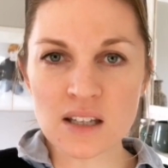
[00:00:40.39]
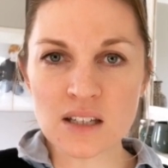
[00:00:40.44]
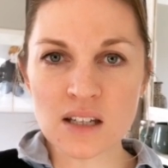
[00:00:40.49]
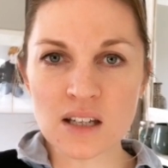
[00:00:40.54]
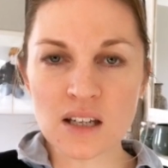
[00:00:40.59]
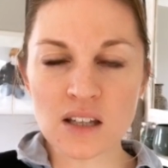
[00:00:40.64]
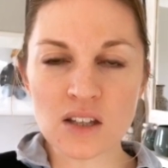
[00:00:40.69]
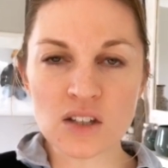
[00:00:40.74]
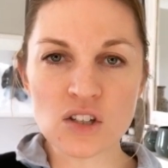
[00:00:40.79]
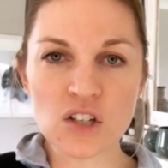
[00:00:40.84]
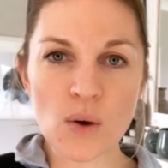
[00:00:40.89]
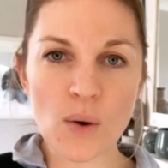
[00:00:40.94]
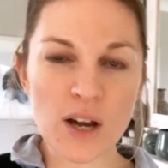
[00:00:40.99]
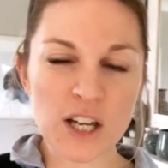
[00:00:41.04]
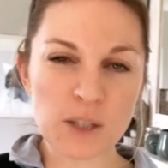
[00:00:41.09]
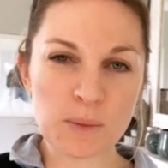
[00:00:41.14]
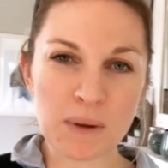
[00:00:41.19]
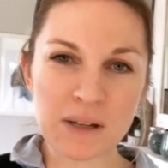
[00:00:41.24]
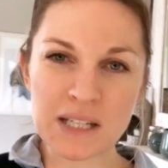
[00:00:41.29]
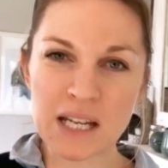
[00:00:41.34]
There's no
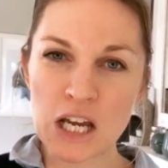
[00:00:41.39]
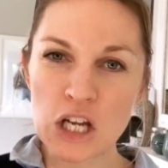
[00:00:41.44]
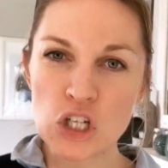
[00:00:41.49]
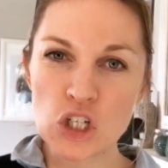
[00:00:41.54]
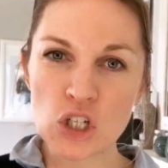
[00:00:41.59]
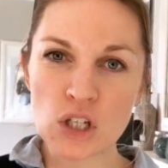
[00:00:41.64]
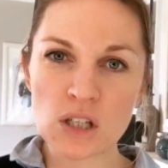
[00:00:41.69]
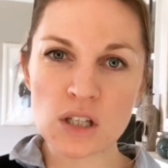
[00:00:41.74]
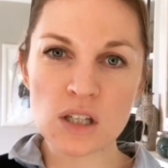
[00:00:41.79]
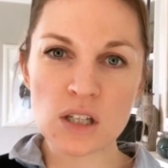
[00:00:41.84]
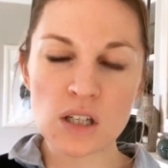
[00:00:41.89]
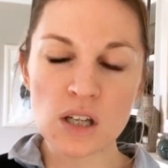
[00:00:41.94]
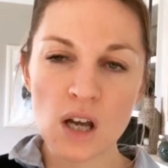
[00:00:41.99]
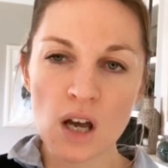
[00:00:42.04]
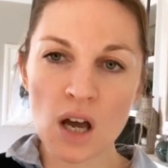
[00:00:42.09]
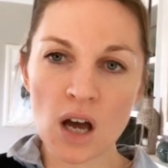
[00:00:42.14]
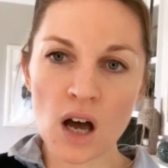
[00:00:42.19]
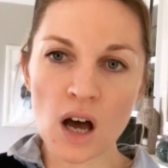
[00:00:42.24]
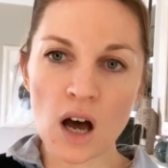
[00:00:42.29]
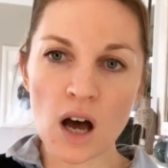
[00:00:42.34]
expectations
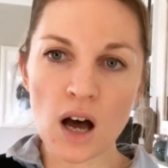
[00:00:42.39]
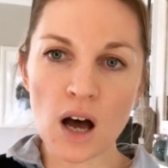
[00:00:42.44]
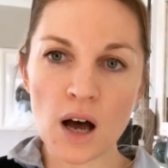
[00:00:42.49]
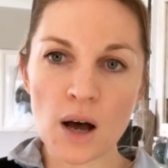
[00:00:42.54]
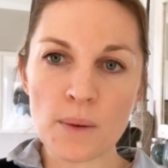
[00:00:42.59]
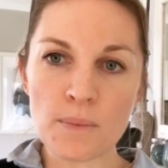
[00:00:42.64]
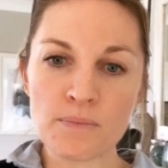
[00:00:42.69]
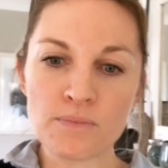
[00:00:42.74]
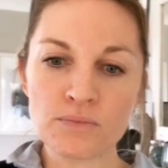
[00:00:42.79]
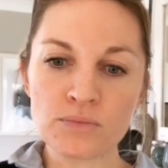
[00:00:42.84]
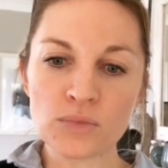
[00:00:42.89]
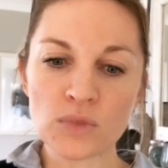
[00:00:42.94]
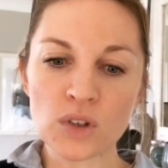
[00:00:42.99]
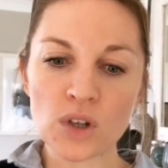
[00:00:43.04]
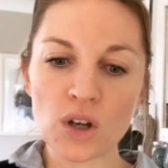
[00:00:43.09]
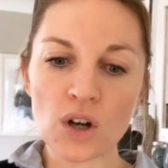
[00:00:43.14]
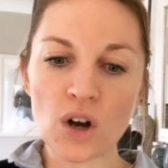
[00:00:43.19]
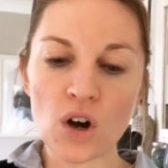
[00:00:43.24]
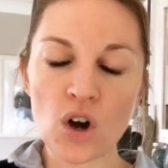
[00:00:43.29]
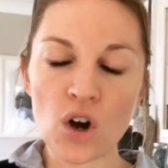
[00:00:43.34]

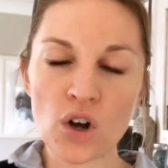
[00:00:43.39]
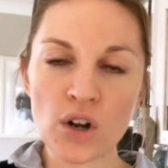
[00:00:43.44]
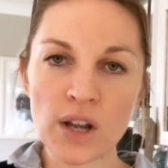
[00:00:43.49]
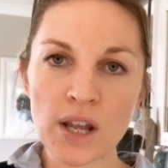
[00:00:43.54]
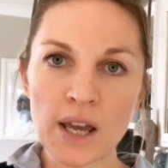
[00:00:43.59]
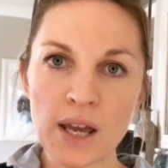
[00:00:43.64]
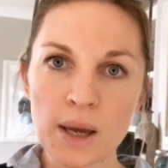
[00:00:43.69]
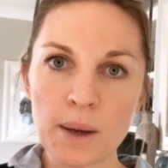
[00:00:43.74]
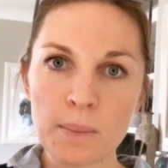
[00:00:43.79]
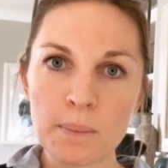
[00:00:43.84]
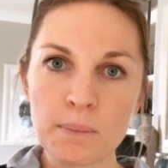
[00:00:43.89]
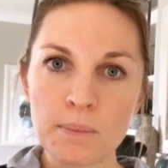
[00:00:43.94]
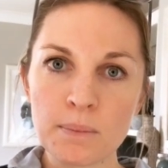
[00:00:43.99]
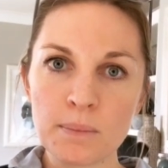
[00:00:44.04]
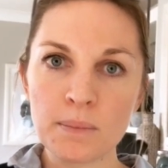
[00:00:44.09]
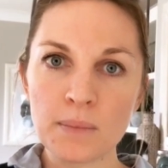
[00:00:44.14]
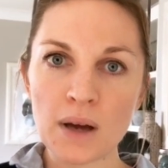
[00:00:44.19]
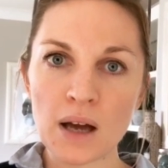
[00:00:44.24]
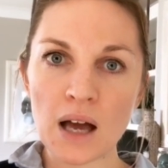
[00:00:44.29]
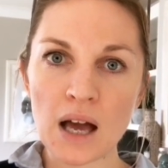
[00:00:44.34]
on him
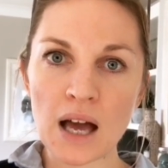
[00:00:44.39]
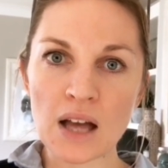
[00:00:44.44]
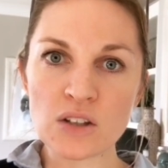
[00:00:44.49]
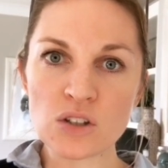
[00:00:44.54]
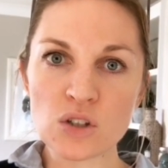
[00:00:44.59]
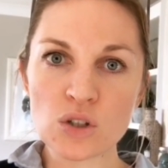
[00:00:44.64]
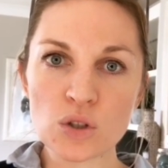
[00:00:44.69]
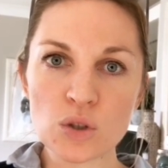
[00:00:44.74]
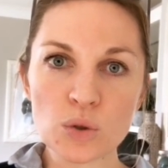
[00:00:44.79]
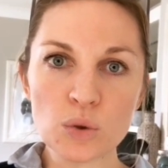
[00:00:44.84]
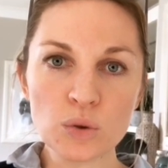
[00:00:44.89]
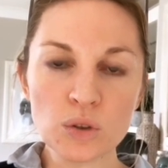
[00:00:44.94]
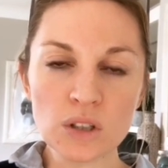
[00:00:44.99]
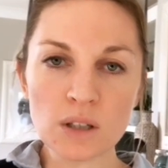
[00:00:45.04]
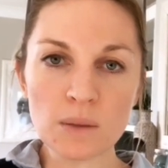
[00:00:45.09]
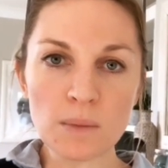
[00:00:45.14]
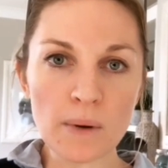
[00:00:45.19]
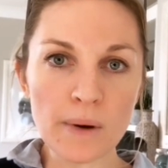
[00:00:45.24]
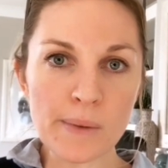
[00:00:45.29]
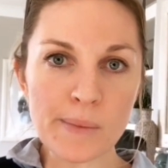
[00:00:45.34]
at school at the
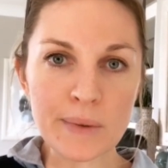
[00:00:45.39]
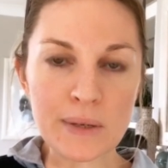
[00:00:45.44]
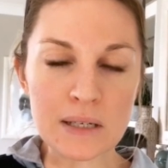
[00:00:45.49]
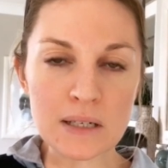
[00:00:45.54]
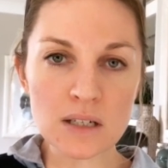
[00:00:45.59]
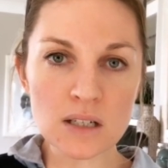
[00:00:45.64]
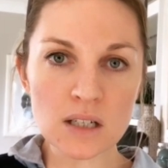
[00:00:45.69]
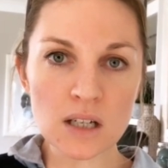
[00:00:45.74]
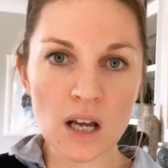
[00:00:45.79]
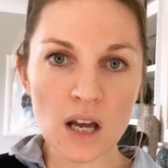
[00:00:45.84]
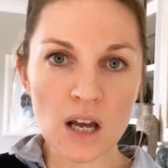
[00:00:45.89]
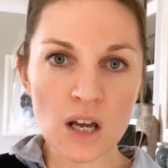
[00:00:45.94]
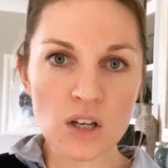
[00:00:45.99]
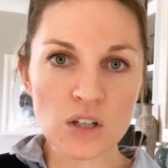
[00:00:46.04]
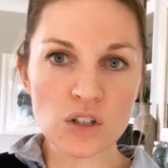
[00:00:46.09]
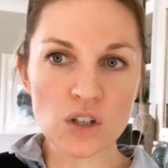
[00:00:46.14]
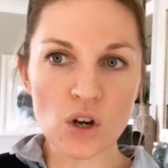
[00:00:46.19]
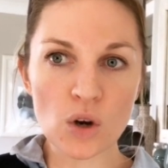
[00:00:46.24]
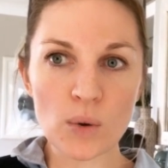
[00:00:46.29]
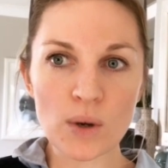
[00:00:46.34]
moment,
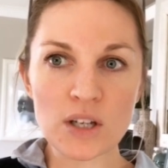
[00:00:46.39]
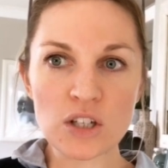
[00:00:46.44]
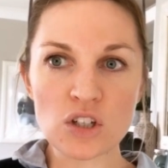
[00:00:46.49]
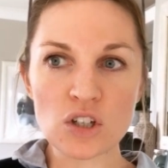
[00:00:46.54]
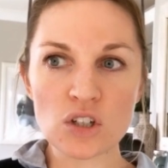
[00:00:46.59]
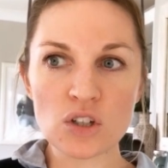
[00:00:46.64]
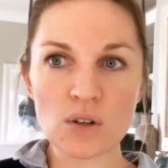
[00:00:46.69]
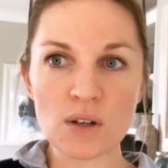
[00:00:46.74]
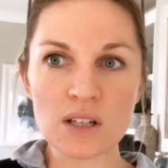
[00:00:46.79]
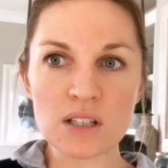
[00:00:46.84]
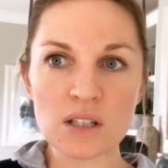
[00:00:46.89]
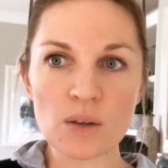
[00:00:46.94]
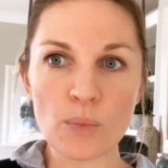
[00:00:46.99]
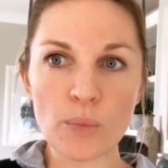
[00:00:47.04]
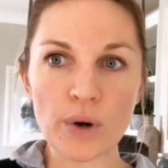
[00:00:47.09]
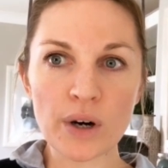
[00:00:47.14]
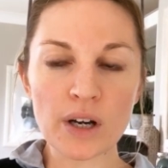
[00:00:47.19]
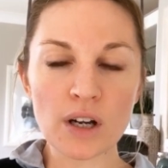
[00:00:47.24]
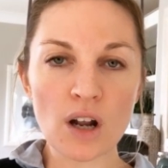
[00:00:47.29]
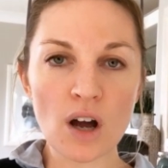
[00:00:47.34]
so he's just doing some
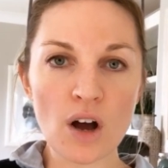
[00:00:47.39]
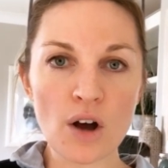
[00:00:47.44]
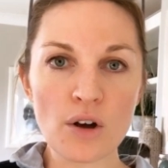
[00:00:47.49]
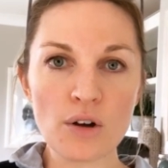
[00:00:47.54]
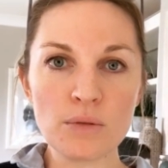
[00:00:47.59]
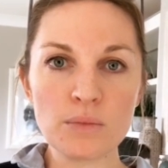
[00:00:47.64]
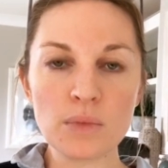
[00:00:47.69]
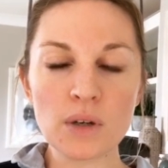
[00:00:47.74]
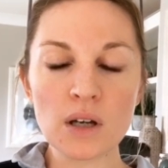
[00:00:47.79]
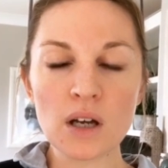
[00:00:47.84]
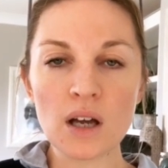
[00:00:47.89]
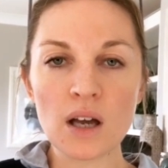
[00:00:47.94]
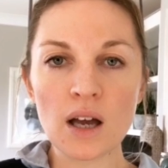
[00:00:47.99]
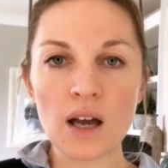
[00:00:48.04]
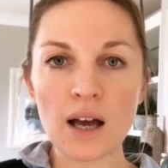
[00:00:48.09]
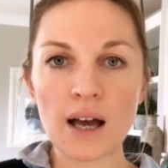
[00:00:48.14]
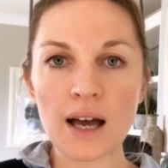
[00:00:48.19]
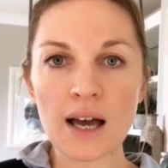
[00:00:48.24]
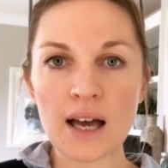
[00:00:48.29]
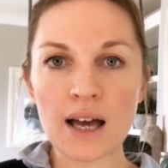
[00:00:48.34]
work at home,
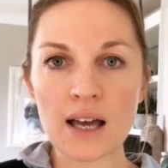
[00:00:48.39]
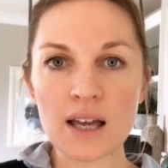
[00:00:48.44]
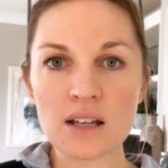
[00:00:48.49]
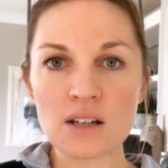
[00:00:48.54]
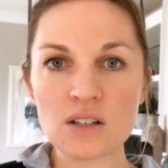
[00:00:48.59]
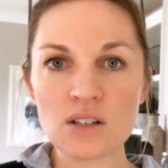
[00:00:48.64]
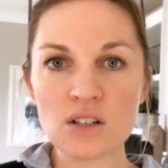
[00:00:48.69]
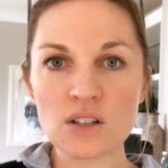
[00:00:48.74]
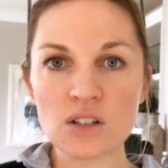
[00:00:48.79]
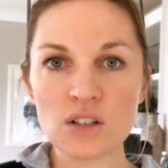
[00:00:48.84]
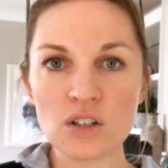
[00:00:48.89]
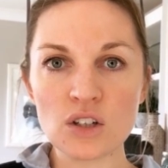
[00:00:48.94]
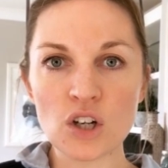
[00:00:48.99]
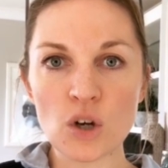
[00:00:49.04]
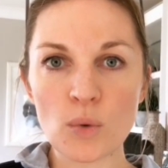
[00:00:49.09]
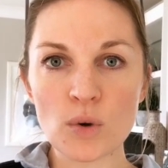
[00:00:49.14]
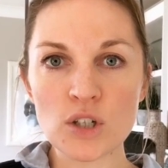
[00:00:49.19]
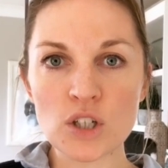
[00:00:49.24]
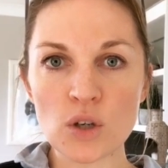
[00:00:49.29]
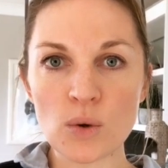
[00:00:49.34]
and you know, we're
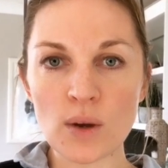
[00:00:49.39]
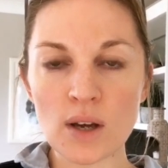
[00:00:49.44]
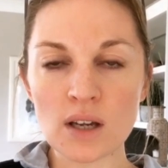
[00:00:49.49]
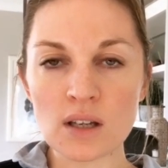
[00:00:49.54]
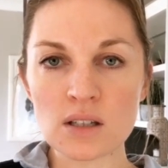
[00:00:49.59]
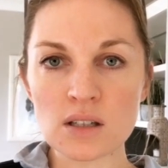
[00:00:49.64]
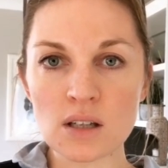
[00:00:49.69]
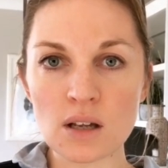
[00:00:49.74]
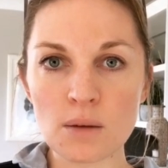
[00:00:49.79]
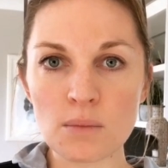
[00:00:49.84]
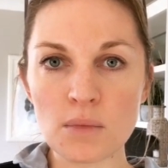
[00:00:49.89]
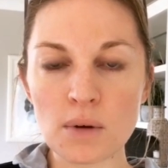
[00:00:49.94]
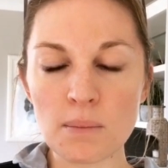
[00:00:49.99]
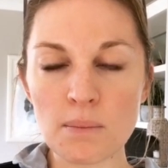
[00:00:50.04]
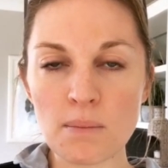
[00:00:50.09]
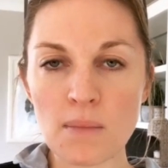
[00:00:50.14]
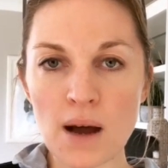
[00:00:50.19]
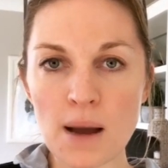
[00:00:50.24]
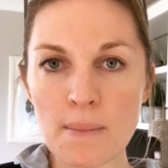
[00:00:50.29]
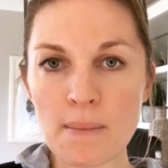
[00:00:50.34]
doing some
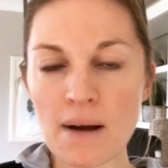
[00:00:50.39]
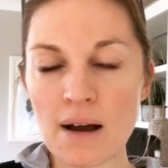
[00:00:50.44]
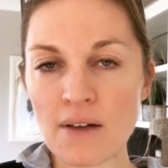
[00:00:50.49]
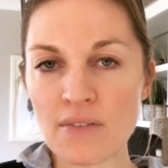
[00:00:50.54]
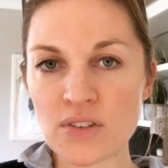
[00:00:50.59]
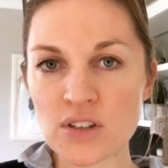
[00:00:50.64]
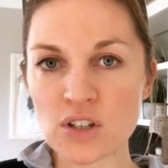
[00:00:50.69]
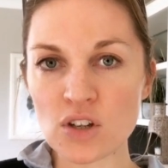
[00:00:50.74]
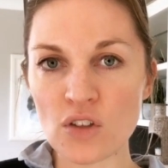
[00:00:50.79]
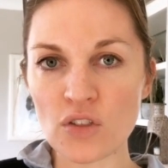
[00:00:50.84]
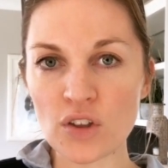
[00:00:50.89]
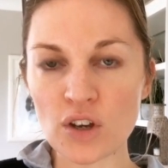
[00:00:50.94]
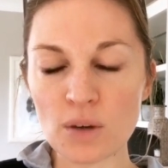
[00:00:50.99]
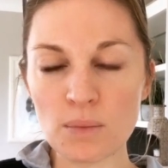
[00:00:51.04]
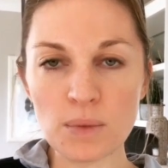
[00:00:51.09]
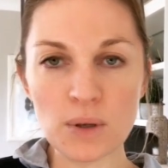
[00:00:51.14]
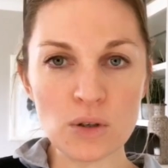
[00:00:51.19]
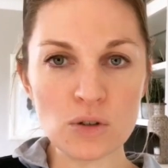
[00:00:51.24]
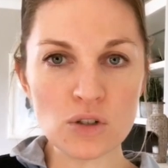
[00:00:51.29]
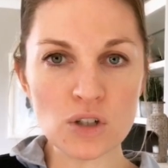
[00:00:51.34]
my maths on the
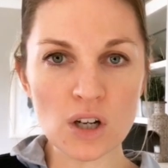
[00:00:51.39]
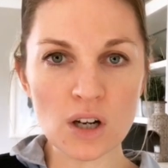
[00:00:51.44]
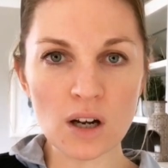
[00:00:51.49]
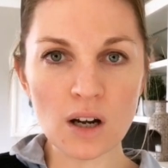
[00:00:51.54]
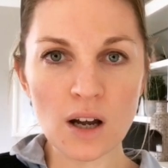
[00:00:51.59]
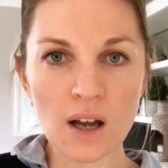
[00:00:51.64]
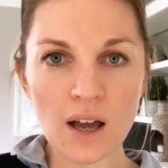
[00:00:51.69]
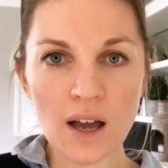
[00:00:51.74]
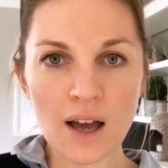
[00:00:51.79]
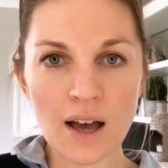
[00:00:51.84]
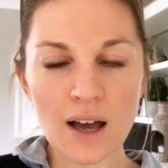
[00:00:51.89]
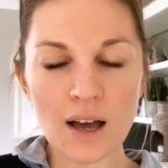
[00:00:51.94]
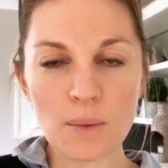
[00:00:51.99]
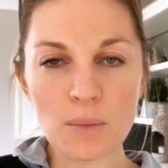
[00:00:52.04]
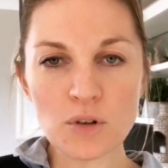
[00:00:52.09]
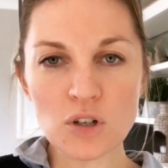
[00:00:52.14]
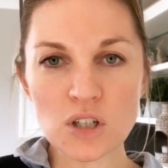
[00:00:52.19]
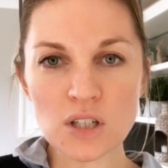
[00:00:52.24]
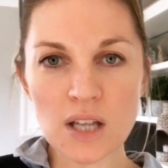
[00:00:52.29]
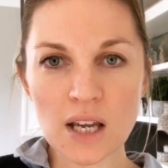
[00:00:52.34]
computer, and we're
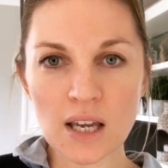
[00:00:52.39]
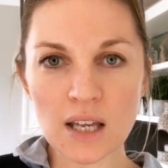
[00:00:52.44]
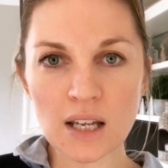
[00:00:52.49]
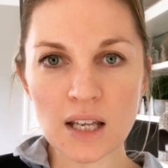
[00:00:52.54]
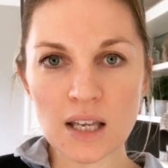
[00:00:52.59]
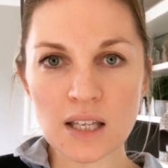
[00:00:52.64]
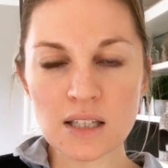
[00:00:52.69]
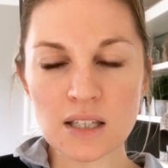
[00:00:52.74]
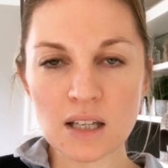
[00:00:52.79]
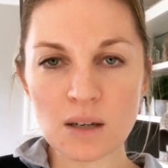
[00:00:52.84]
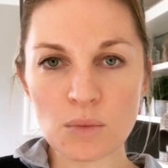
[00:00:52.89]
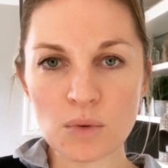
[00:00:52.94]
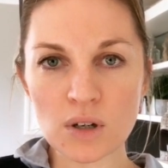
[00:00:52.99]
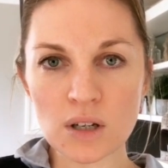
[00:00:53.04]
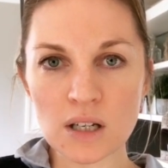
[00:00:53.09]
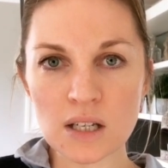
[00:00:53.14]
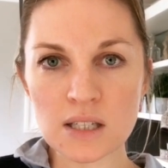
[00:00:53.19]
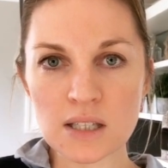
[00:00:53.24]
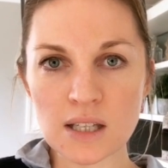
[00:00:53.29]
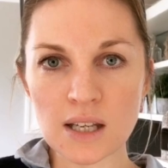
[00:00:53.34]
just taking it easy, and we're going to
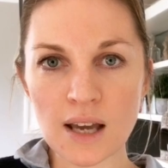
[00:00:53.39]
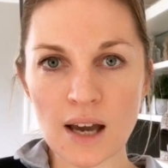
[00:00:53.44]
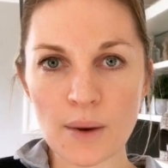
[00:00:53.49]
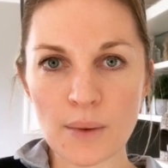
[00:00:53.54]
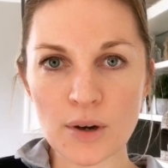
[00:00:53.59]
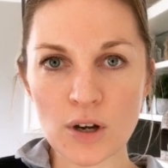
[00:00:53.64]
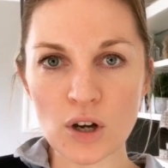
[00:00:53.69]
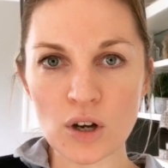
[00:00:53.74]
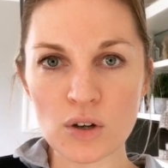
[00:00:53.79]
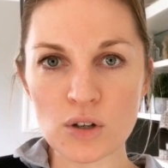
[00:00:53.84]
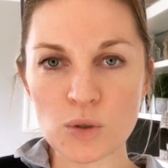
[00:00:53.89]
see how it goes.